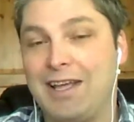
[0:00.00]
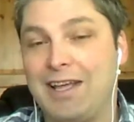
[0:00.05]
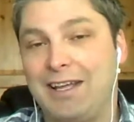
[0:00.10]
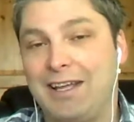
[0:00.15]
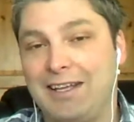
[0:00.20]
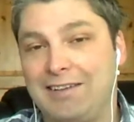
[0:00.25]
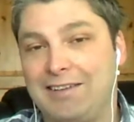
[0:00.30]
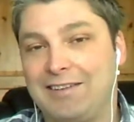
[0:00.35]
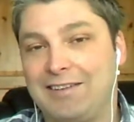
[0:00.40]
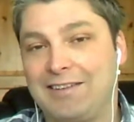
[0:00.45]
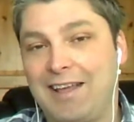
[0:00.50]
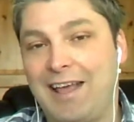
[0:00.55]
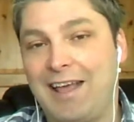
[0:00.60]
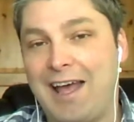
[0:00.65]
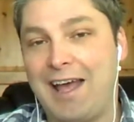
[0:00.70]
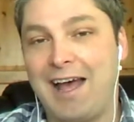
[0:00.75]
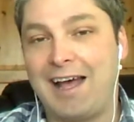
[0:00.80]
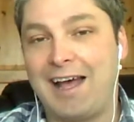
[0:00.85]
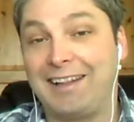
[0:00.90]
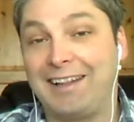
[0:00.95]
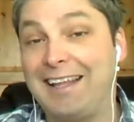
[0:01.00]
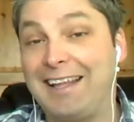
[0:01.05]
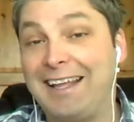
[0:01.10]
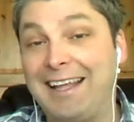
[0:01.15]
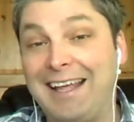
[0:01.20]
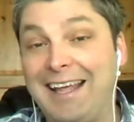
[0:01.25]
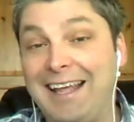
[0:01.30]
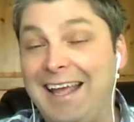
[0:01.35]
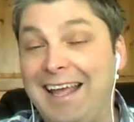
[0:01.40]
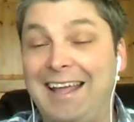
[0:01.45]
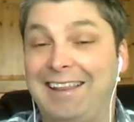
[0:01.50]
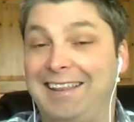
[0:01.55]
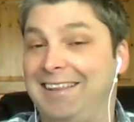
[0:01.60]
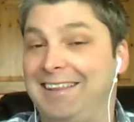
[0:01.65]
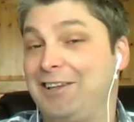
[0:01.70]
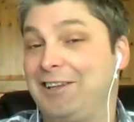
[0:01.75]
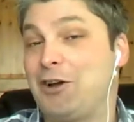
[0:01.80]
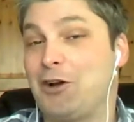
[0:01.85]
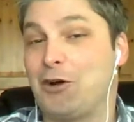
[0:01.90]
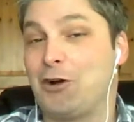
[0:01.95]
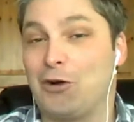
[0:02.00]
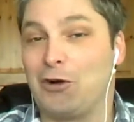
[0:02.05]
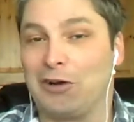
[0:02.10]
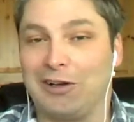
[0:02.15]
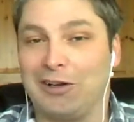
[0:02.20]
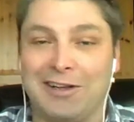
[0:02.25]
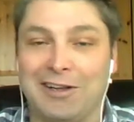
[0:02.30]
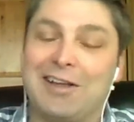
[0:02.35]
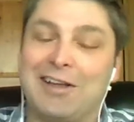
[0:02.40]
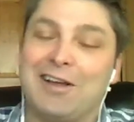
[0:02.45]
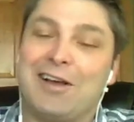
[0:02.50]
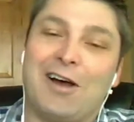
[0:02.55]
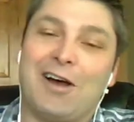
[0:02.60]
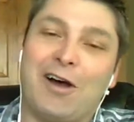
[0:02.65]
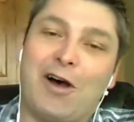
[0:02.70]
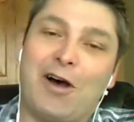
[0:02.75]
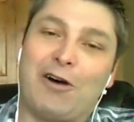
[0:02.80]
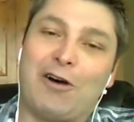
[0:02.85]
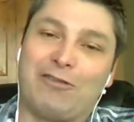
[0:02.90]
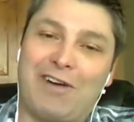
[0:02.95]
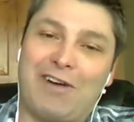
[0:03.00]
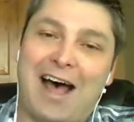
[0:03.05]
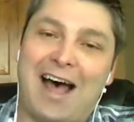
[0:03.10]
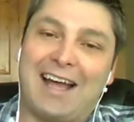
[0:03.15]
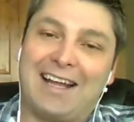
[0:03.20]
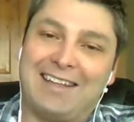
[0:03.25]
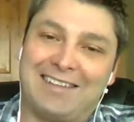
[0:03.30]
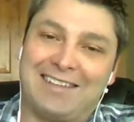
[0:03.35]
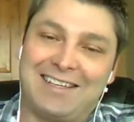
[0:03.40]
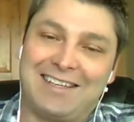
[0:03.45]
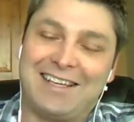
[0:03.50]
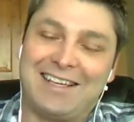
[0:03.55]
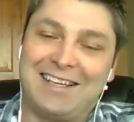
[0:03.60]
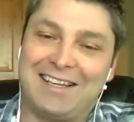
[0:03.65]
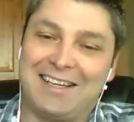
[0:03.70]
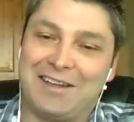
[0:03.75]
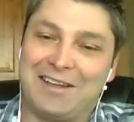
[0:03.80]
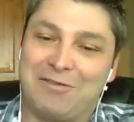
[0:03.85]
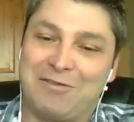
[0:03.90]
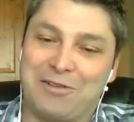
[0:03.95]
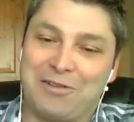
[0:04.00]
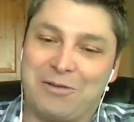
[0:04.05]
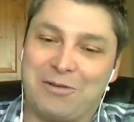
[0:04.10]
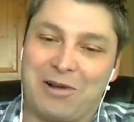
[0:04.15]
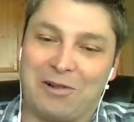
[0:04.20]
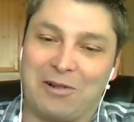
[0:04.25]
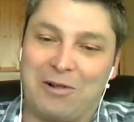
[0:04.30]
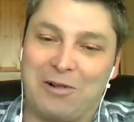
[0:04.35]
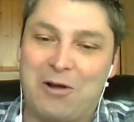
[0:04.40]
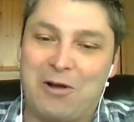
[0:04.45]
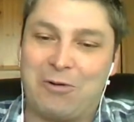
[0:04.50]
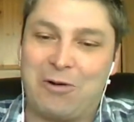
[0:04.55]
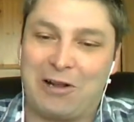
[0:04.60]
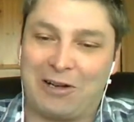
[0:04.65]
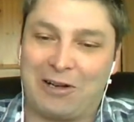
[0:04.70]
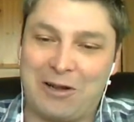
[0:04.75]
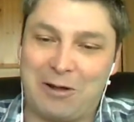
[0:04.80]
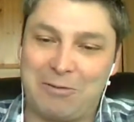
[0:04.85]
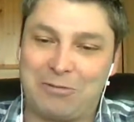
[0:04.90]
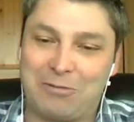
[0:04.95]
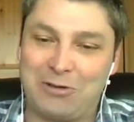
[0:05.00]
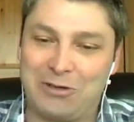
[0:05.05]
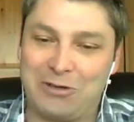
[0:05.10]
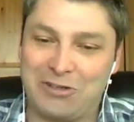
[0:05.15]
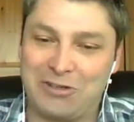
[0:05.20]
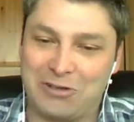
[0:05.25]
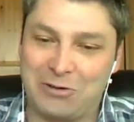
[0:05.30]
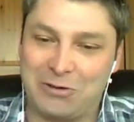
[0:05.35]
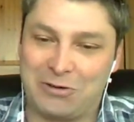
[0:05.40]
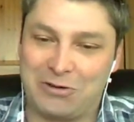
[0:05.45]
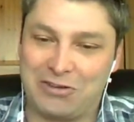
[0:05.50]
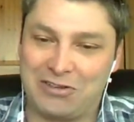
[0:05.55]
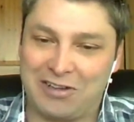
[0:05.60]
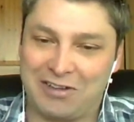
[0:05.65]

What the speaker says: It's the it girl of IT, if you will. Welcome to the zoo, Chris.